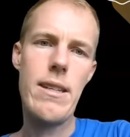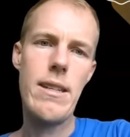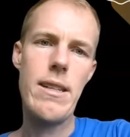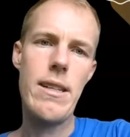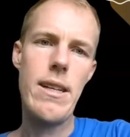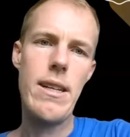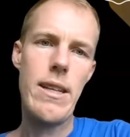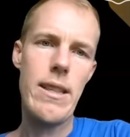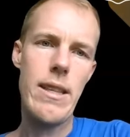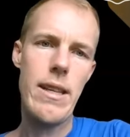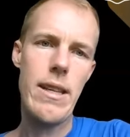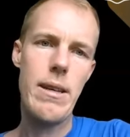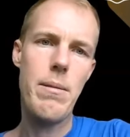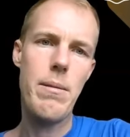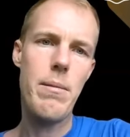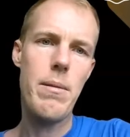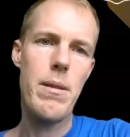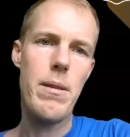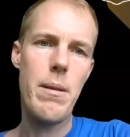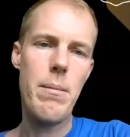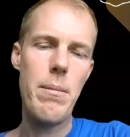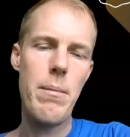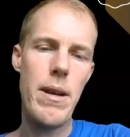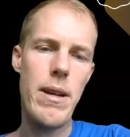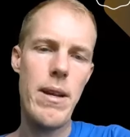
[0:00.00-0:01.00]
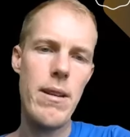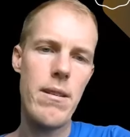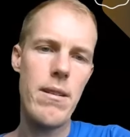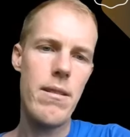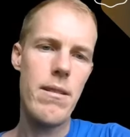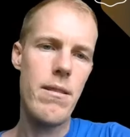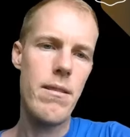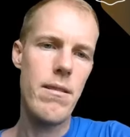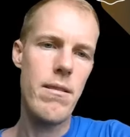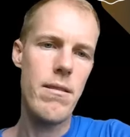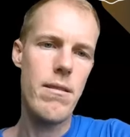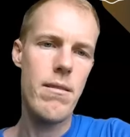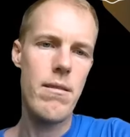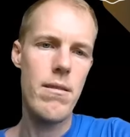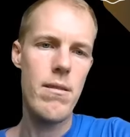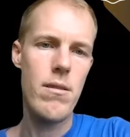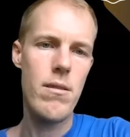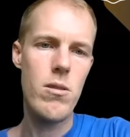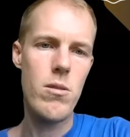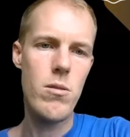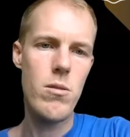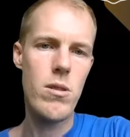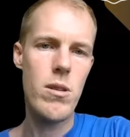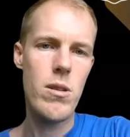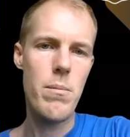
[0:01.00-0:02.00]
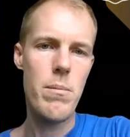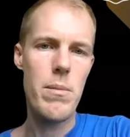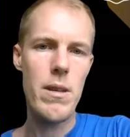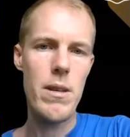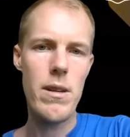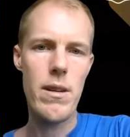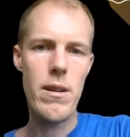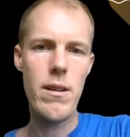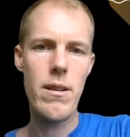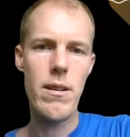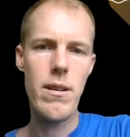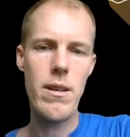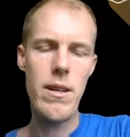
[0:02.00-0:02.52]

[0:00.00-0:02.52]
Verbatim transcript: that they might do something